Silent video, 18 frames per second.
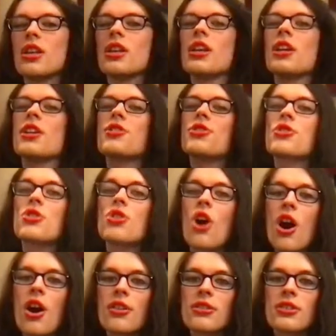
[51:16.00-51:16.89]
it's
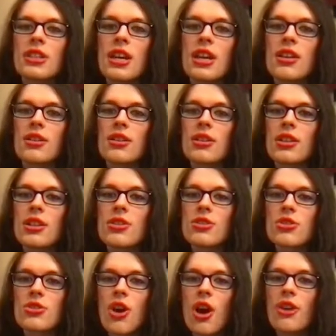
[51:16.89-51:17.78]
not that
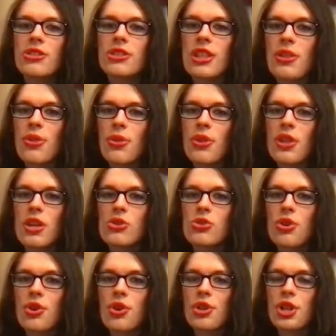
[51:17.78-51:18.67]
things
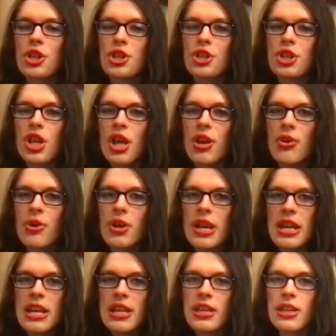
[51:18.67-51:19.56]
are
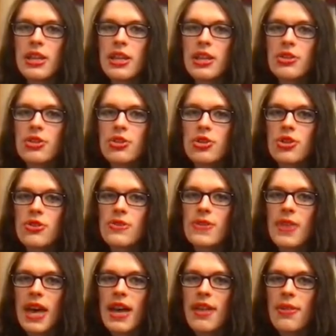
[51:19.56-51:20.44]
degenerating. It's just
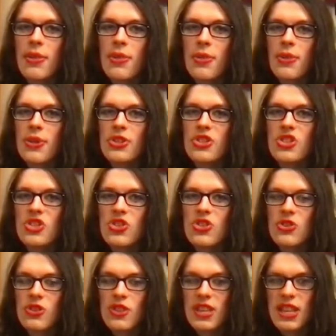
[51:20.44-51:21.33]
that
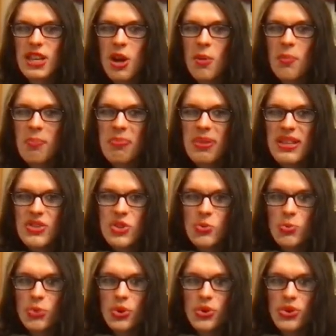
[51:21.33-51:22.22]
the
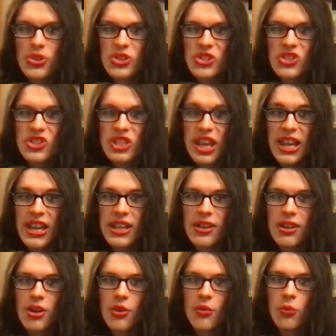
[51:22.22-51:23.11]
abysmal
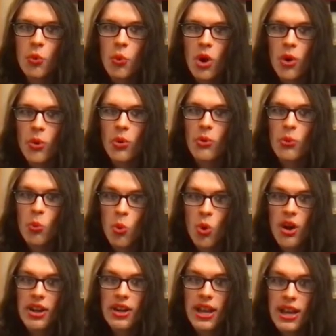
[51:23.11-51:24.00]
state of
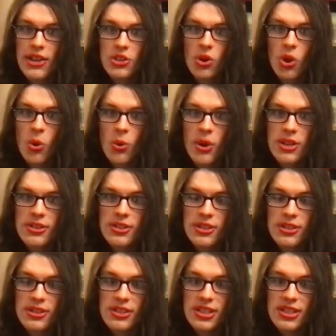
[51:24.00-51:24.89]
what has always
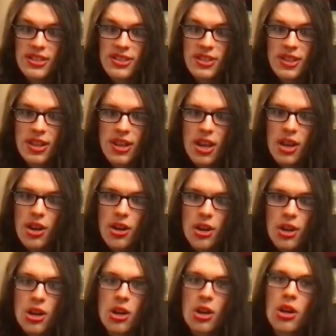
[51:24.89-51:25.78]
existed
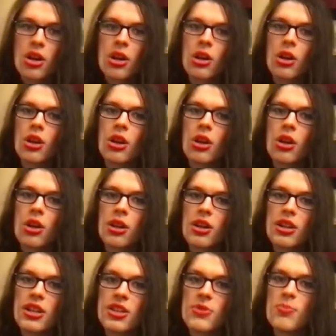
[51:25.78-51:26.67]
here
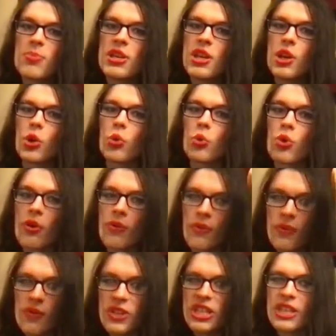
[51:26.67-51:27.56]
is being
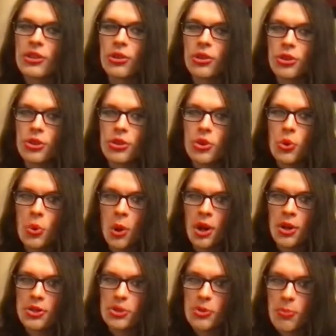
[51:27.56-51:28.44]
revealed to
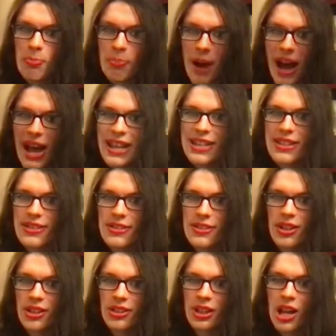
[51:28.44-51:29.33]
us by its
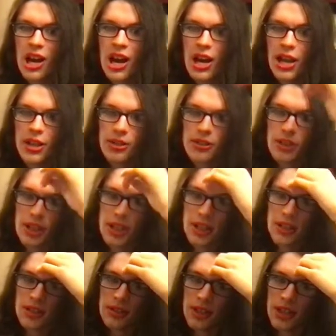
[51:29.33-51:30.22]
decline.
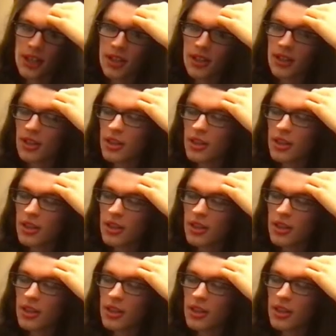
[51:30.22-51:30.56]
Like